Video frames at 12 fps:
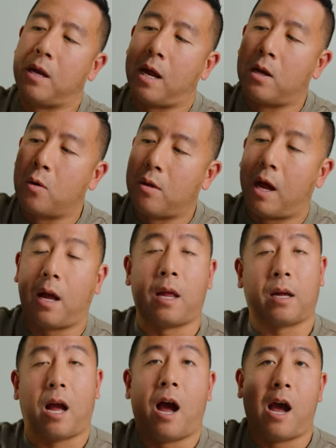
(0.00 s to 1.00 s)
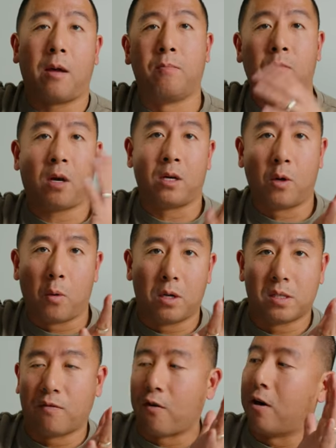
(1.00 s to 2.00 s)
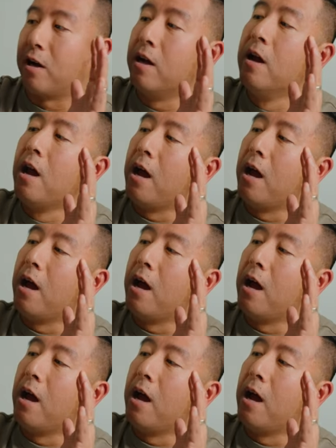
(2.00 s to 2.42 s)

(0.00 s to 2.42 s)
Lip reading: I know that I'm not going to go on a safari,